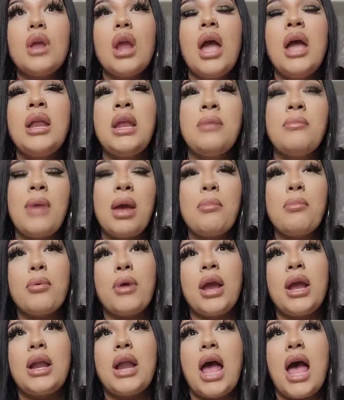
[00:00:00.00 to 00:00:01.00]
and in my
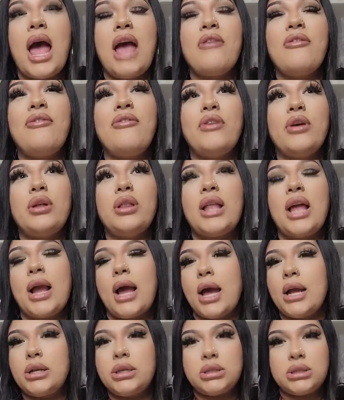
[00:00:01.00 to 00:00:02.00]
brain, I feel like
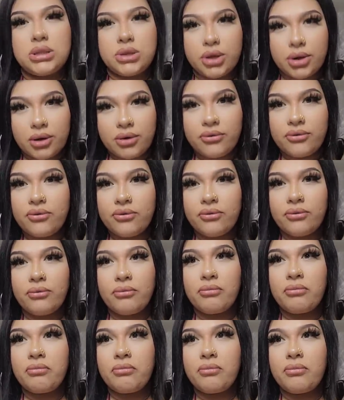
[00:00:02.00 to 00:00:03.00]
I deserve
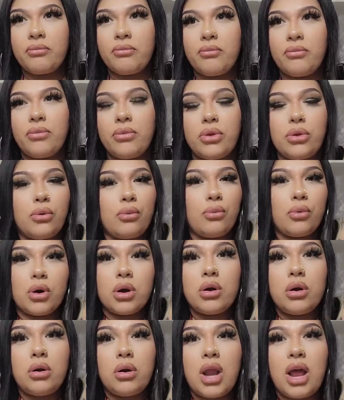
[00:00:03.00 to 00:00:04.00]
the
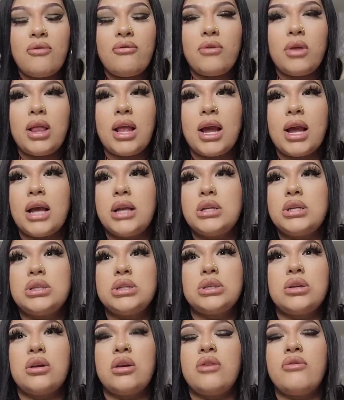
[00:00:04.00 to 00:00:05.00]
world. I feel like I
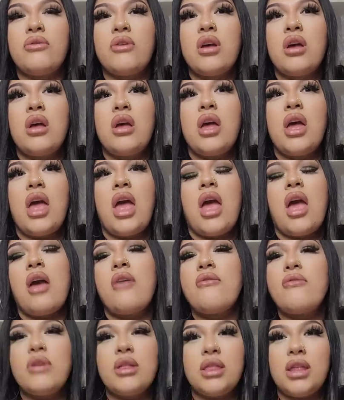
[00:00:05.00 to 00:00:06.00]
deserve
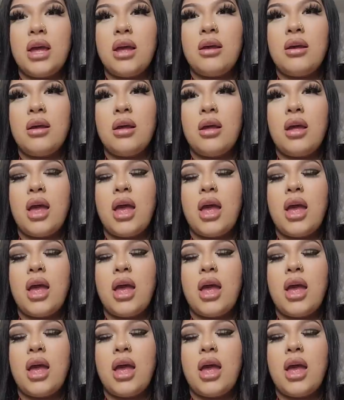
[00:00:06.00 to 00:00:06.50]
everything.